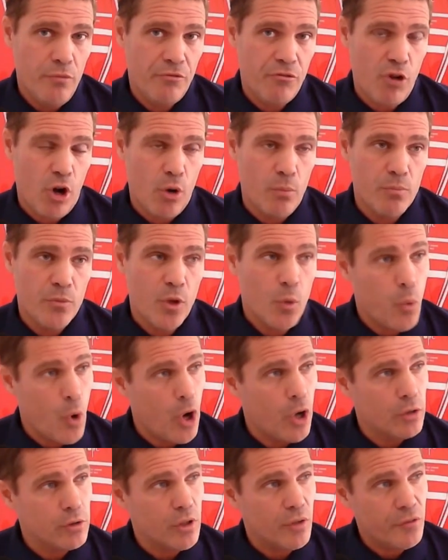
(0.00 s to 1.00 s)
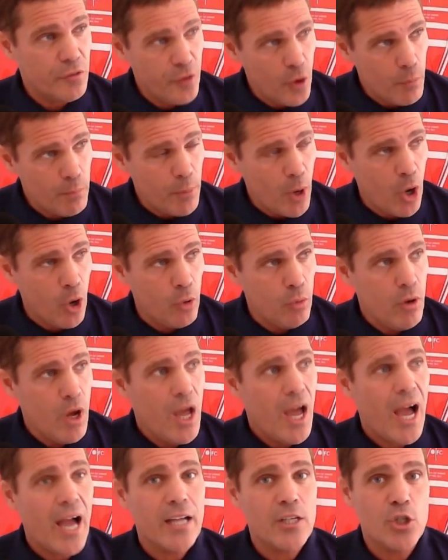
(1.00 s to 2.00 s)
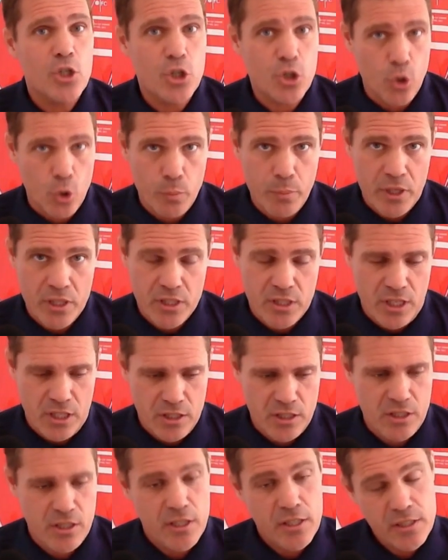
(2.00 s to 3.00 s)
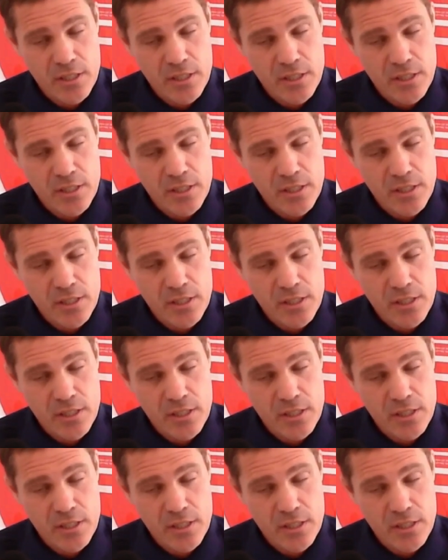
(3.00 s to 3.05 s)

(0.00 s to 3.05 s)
from the world of football and show business.